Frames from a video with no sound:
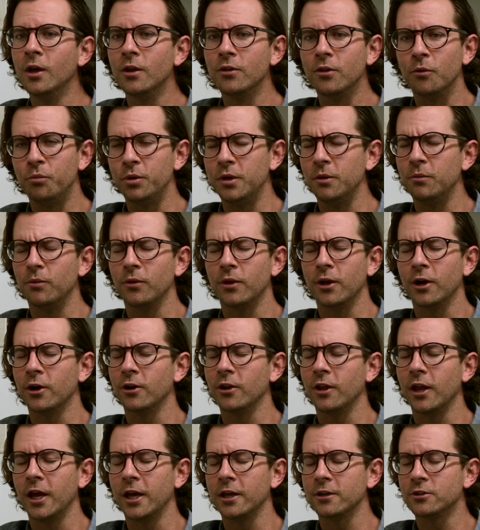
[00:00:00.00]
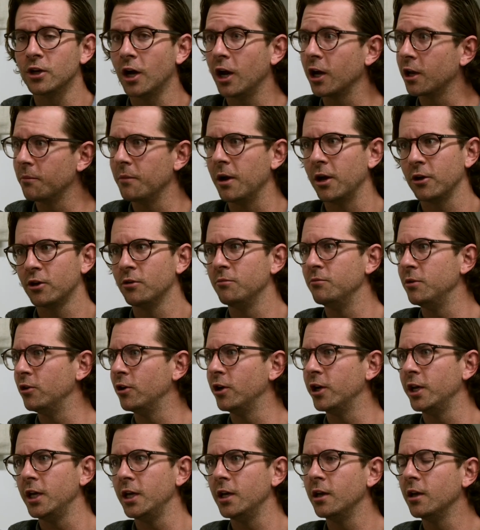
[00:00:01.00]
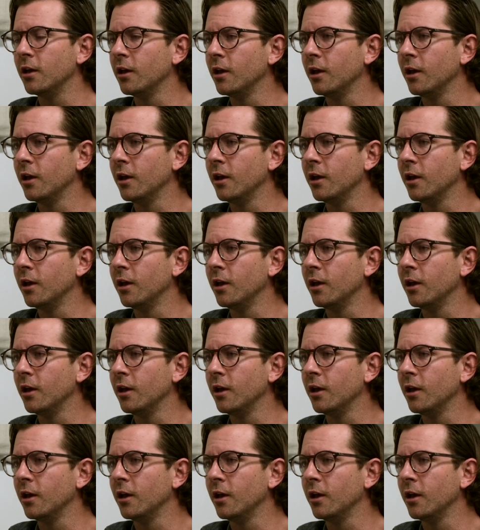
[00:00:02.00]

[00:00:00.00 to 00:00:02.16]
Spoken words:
The people there are like, talk about community.